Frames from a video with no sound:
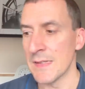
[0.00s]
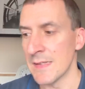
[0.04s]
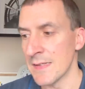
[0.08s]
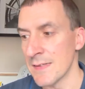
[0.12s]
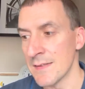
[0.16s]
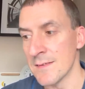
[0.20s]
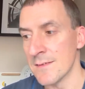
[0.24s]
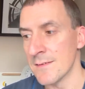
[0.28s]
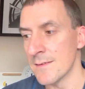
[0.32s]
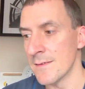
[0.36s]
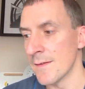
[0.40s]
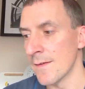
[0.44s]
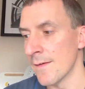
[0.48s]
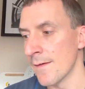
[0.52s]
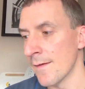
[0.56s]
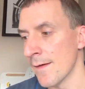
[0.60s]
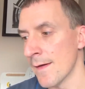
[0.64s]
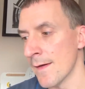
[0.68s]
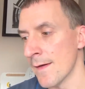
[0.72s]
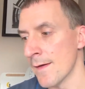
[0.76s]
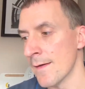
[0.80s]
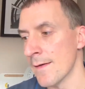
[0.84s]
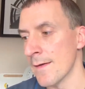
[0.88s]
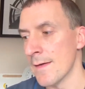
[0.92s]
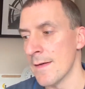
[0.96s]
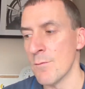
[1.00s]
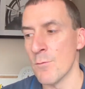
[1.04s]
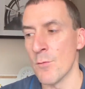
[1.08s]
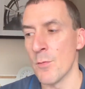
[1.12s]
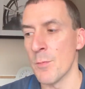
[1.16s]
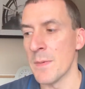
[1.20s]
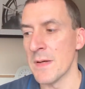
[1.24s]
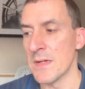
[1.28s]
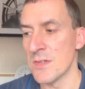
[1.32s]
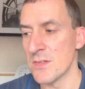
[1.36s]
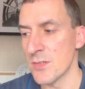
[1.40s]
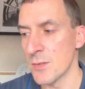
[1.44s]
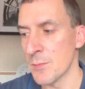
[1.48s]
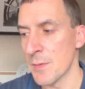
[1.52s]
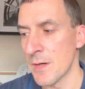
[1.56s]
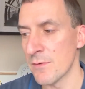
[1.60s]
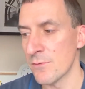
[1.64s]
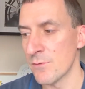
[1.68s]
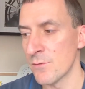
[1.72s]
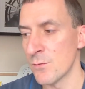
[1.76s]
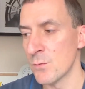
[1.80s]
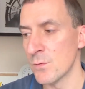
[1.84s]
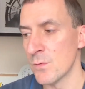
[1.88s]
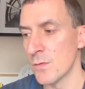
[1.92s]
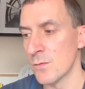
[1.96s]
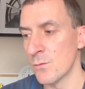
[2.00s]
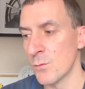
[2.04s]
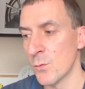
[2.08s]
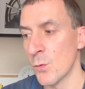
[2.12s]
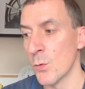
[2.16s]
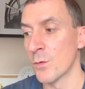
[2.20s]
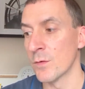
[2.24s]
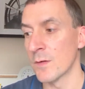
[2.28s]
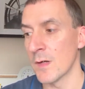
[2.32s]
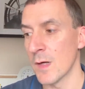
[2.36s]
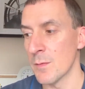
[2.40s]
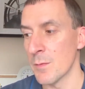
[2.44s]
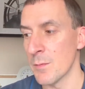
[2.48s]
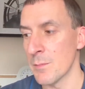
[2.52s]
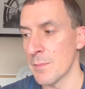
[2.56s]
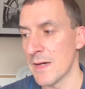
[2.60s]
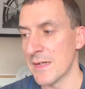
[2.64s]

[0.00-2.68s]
is that information about forthcoming